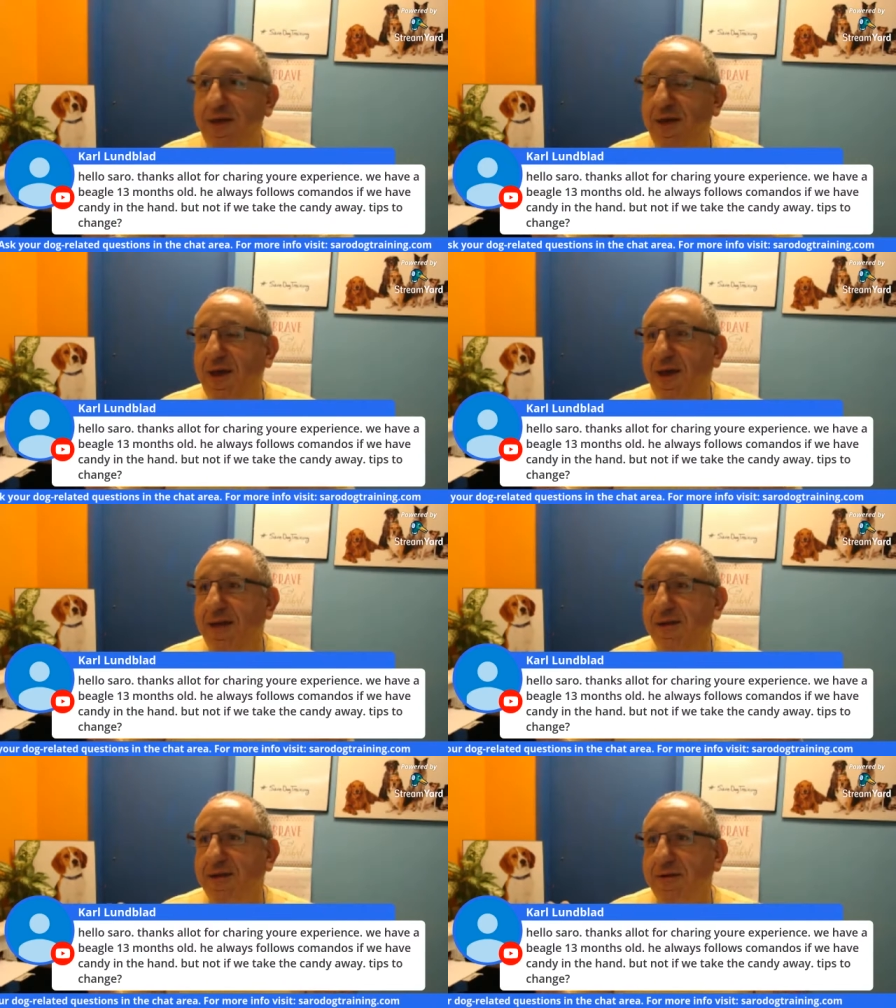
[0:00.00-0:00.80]

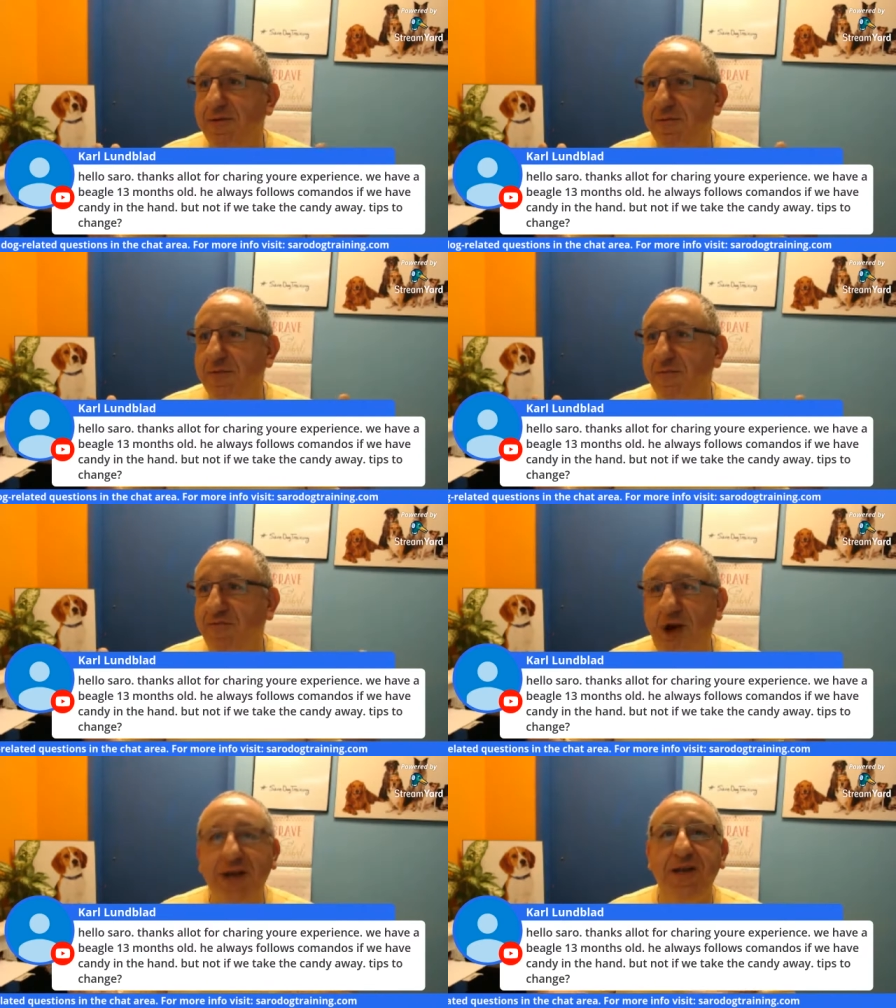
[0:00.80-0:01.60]
And
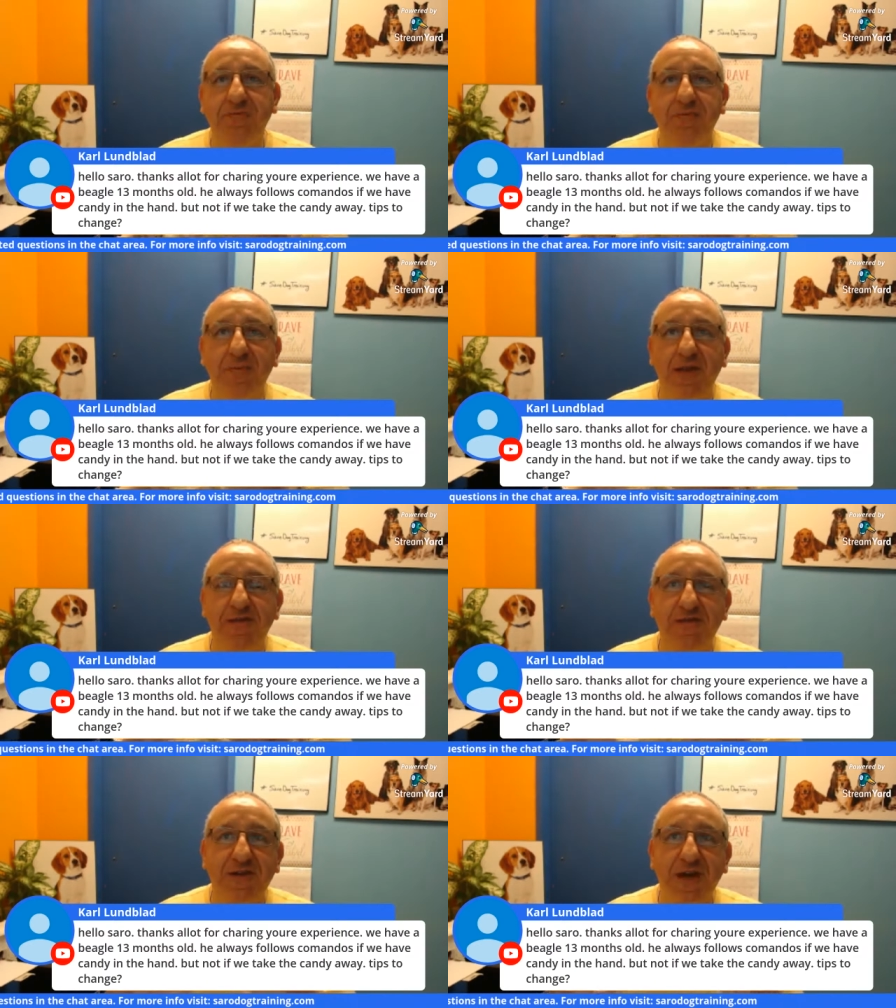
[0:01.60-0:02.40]
finally, they
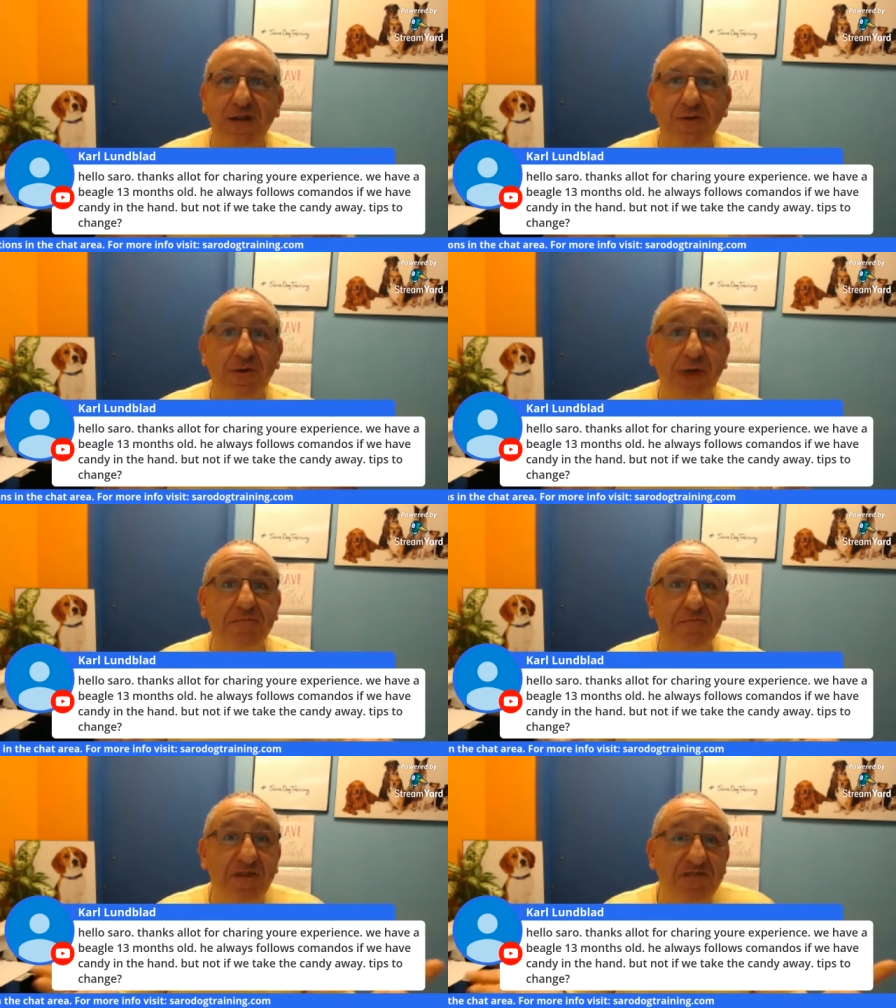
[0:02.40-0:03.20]
decided,
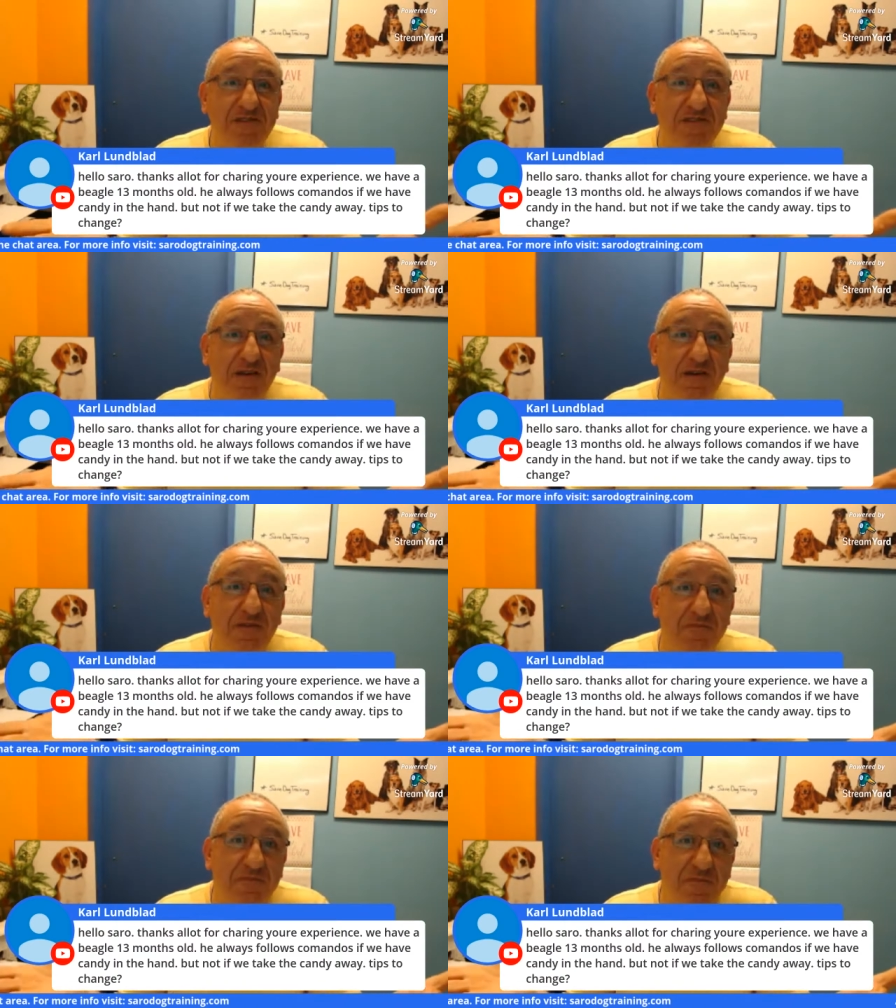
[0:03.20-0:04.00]
okay, this is
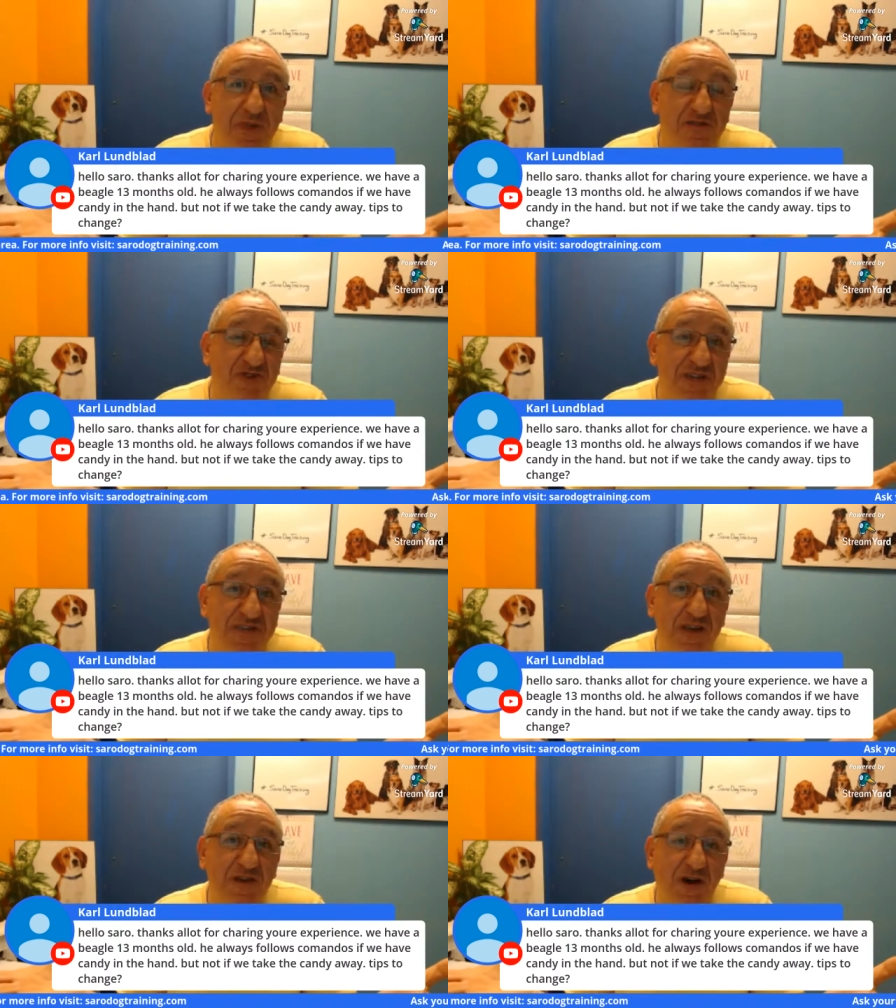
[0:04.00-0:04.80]
a
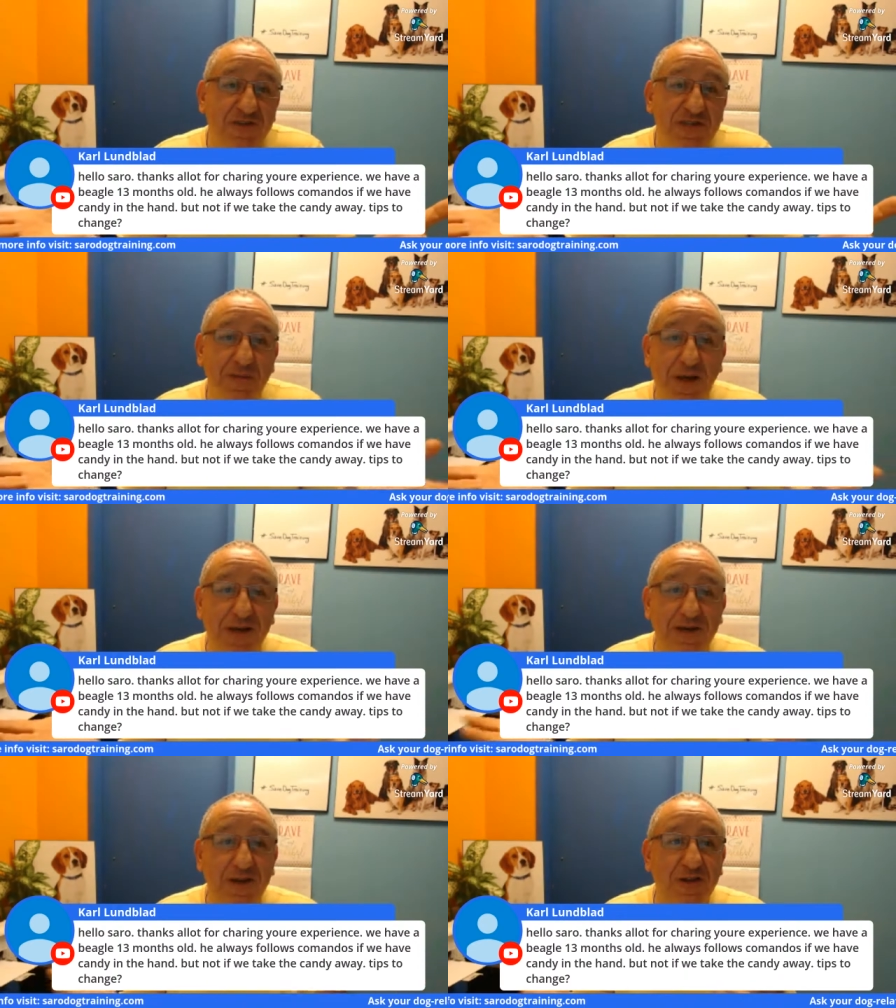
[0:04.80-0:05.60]
interesting concept
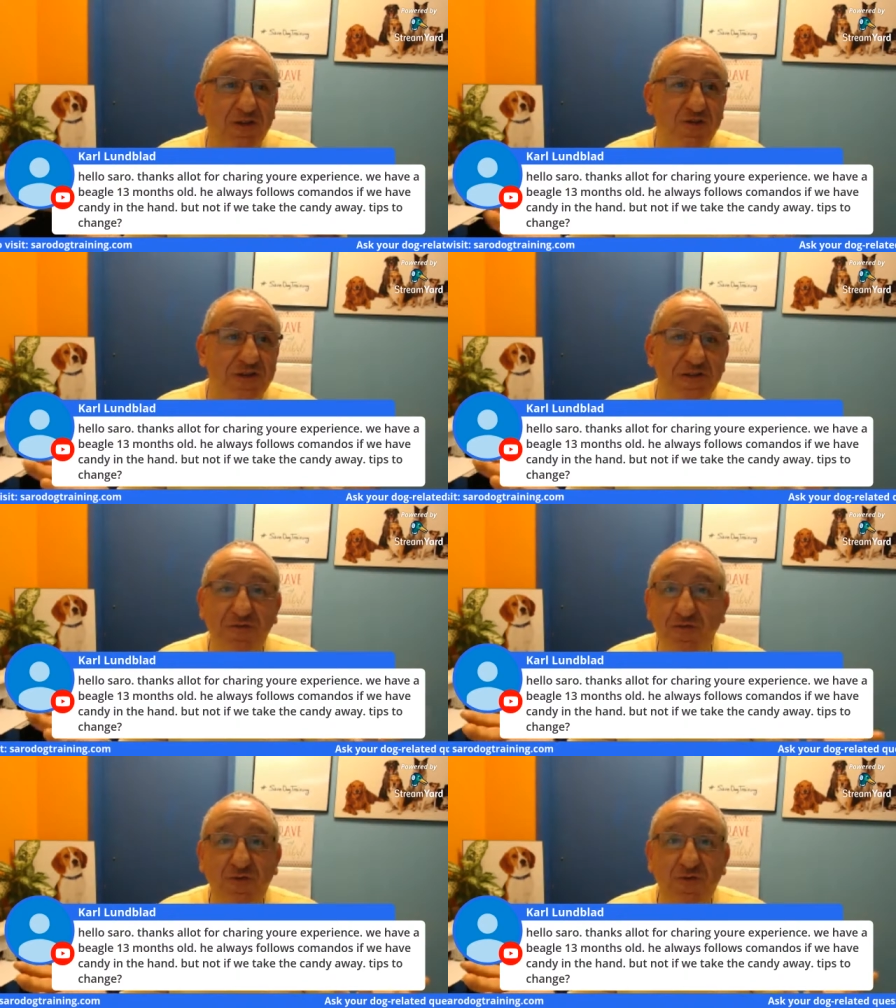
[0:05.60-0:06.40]
and it uses
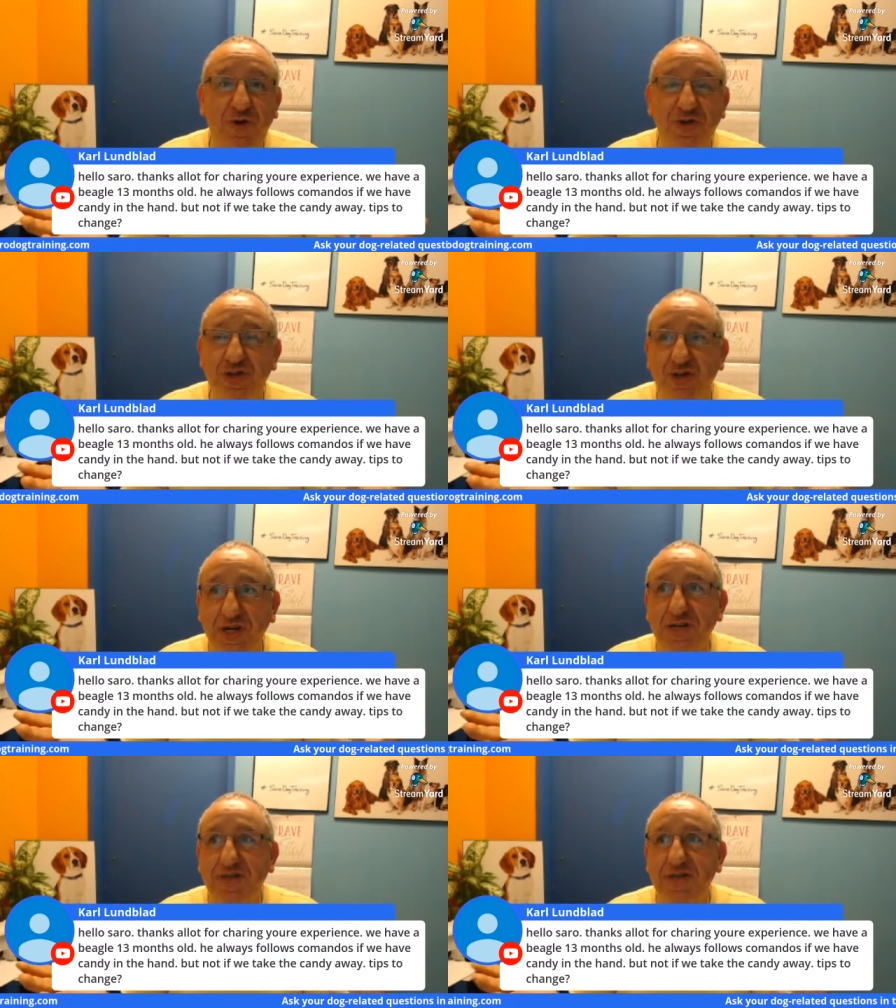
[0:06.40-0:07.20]
food or
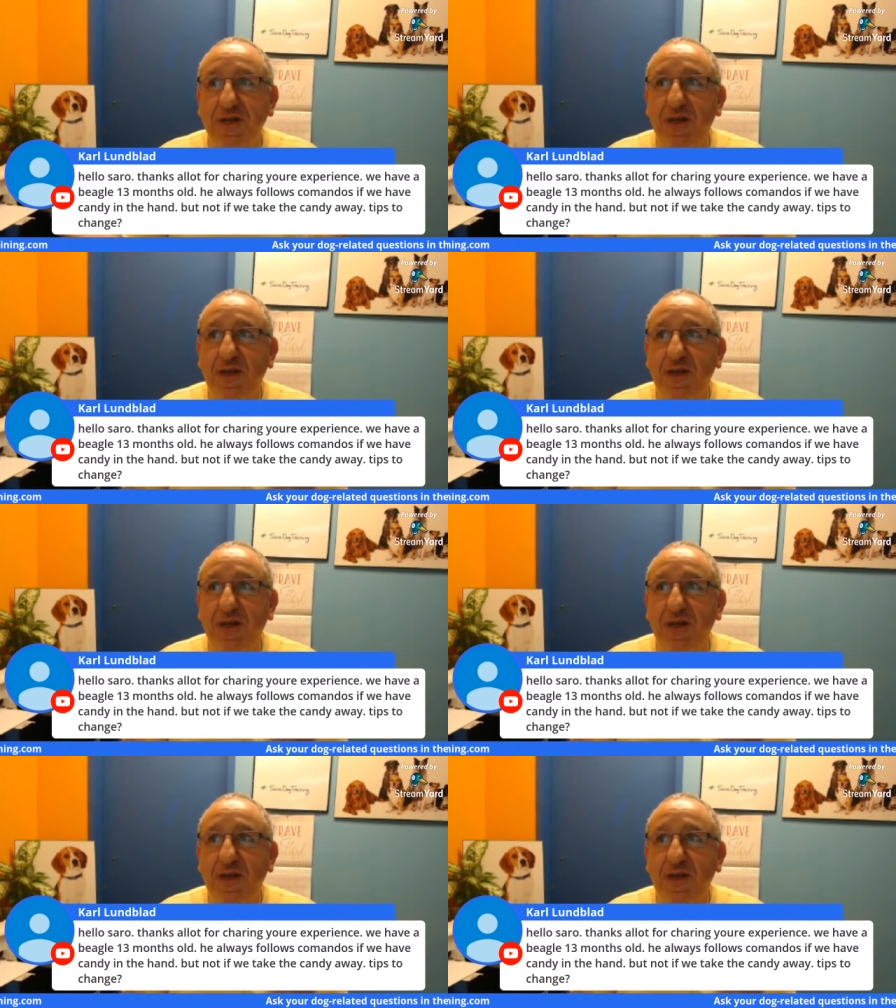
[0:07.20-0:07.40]
treats